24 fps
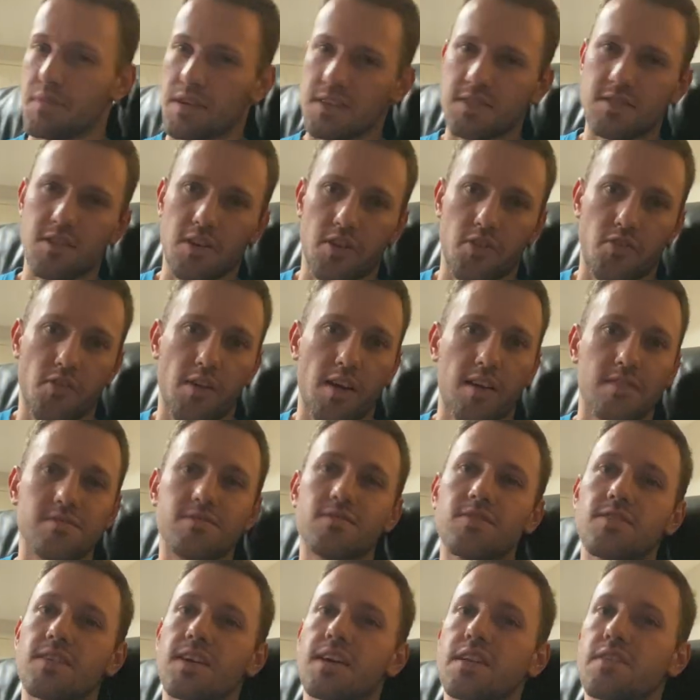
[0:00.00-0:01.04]
They stuck around
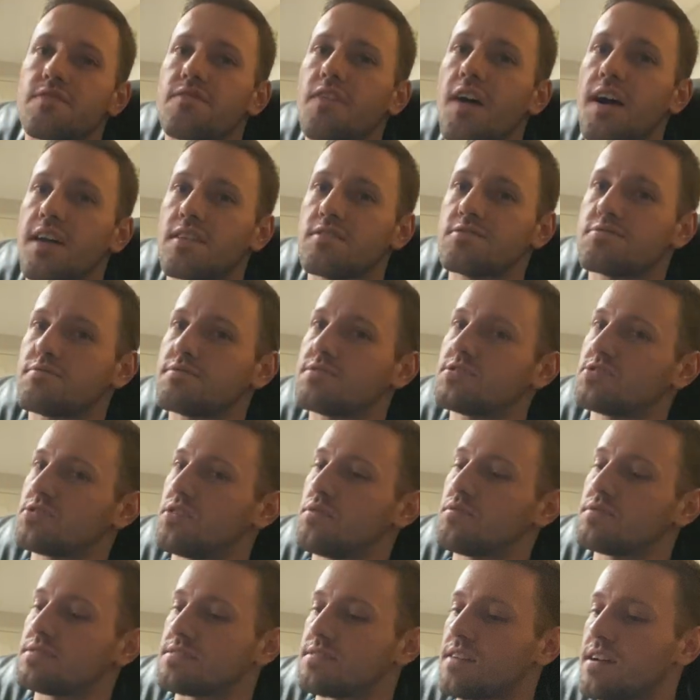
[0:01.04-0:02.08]
till the end of finals, which is
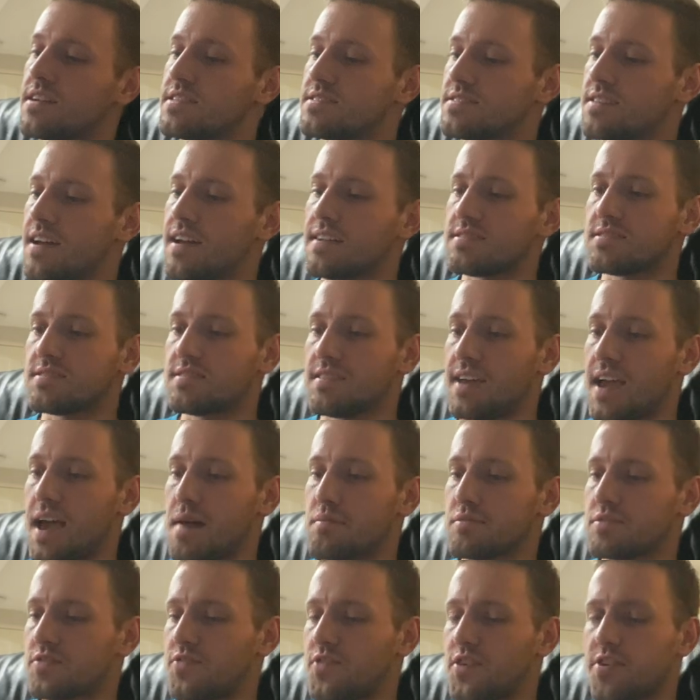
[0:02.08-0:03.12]
always nice, adds to the
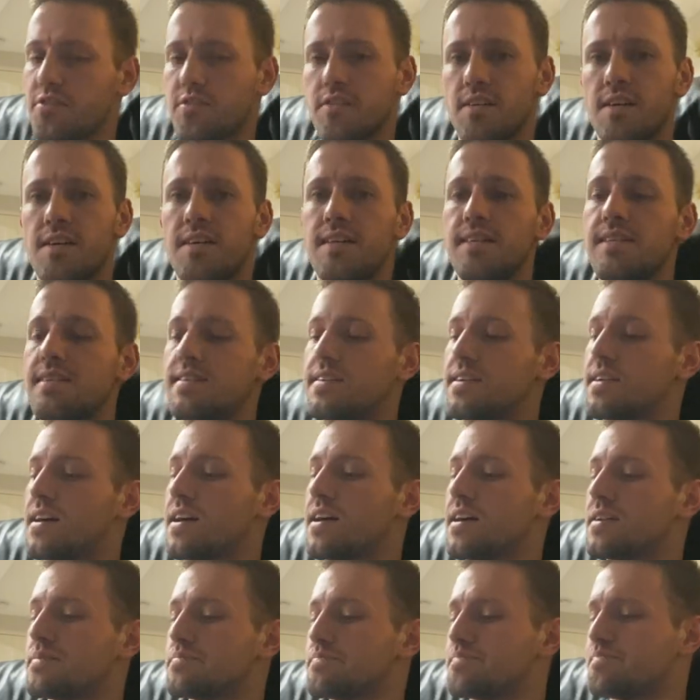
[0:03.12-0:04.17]
atmosphere.
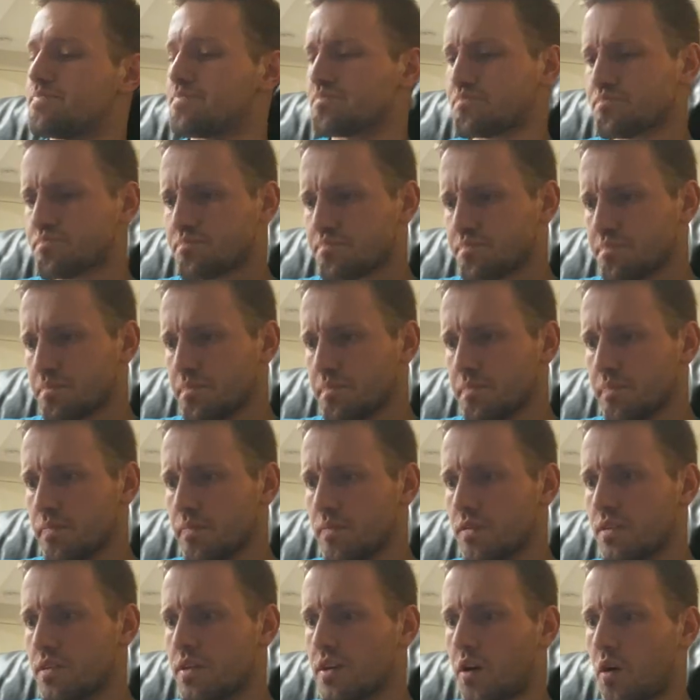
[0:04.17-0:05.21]

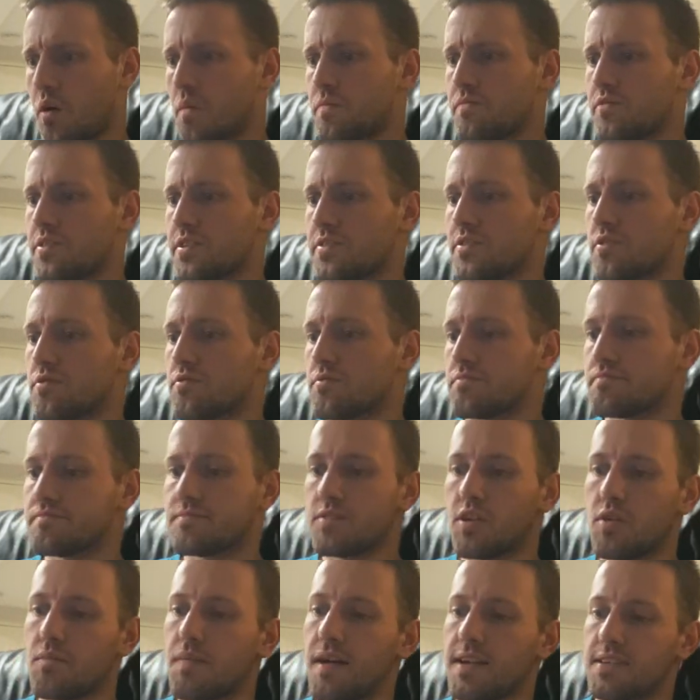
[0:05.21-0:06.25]
Hopefully they'll
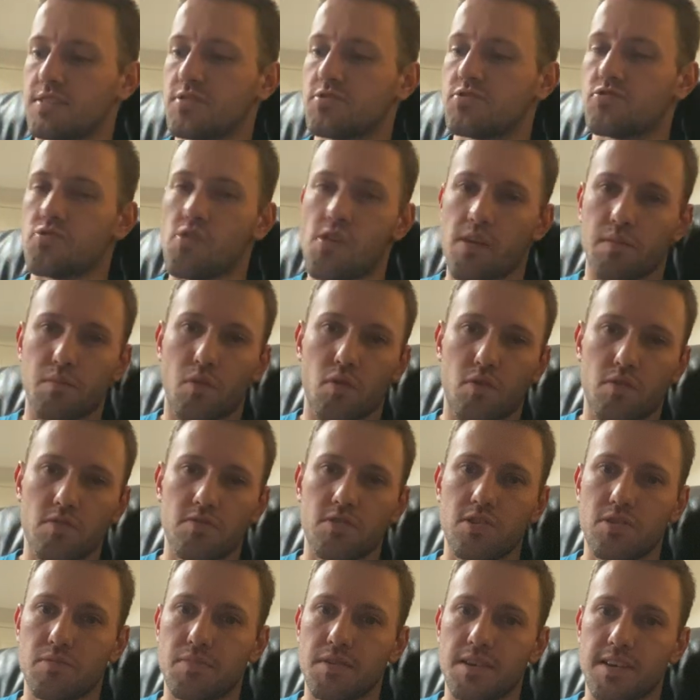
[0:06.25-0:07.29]
go back to the drawing board a
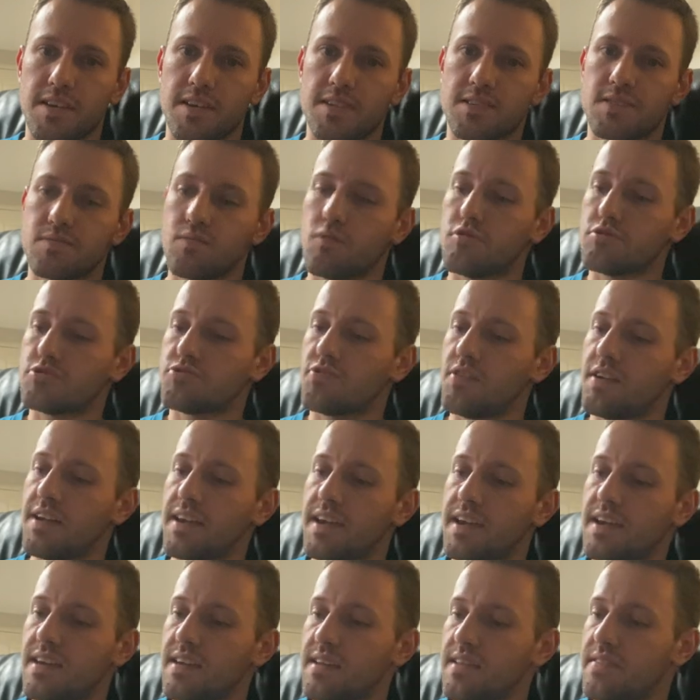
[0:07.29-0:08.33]
little bit, get some more
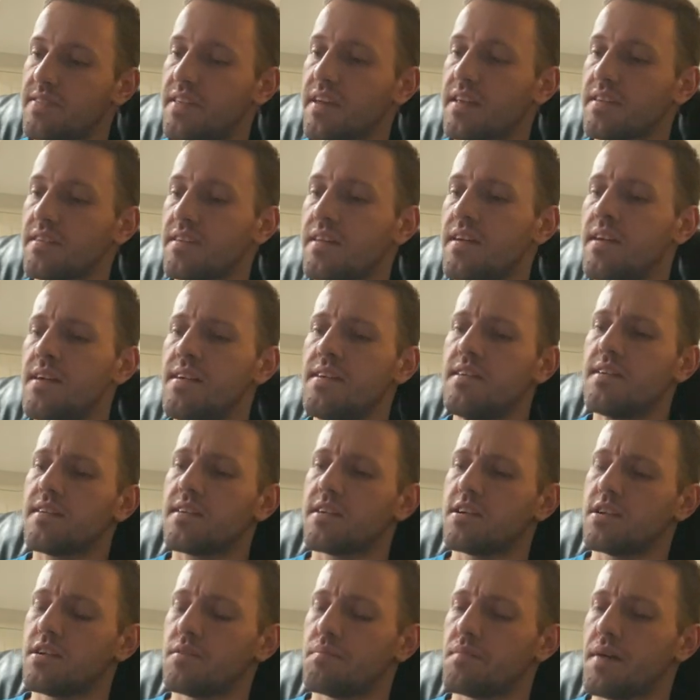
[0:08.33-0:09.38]
training in, and then
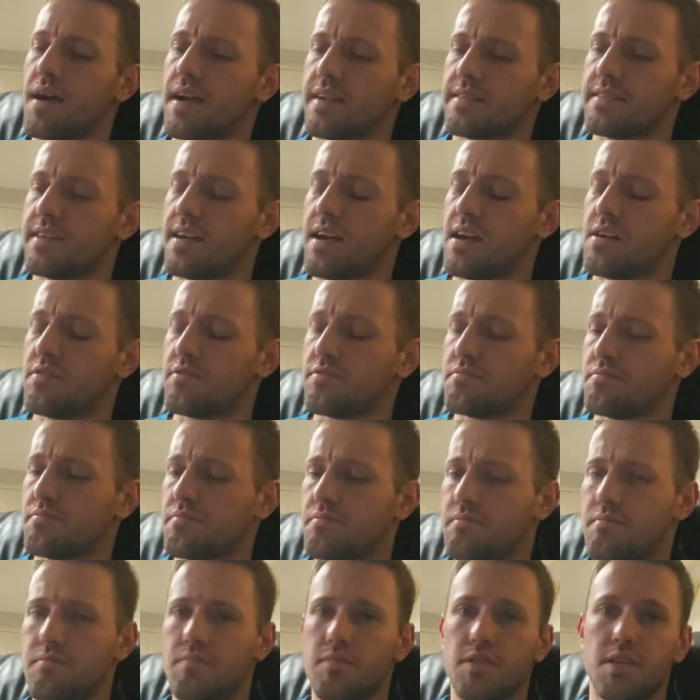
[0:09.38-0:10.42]
come back down
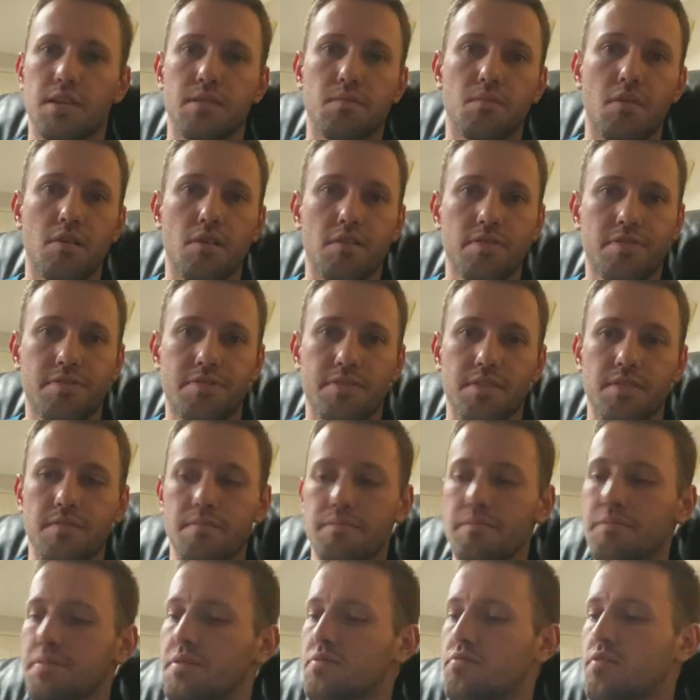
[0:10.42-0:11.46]
in a month
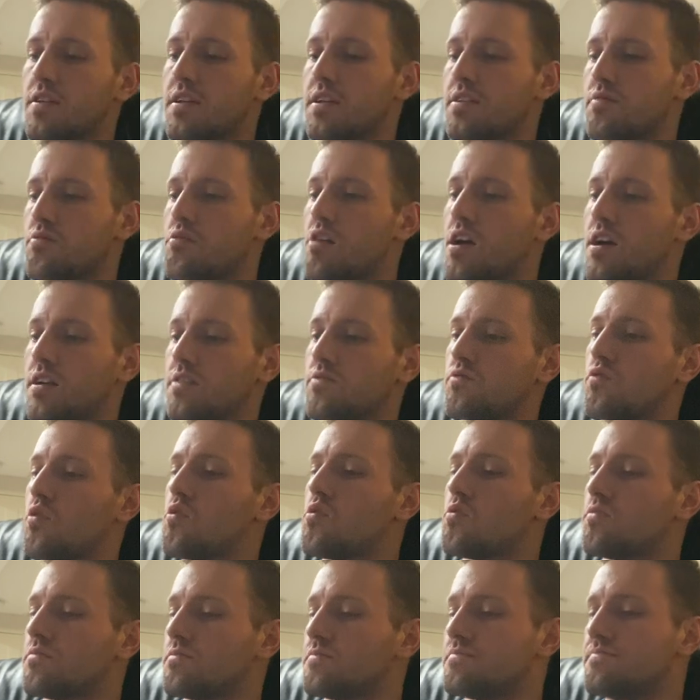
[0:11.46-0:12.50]
and be ready to rock and
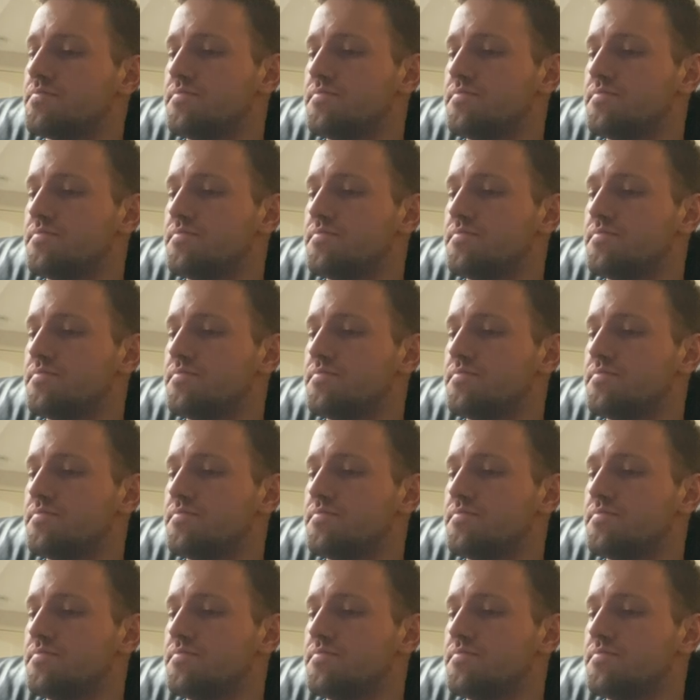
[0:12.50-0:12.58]
roll.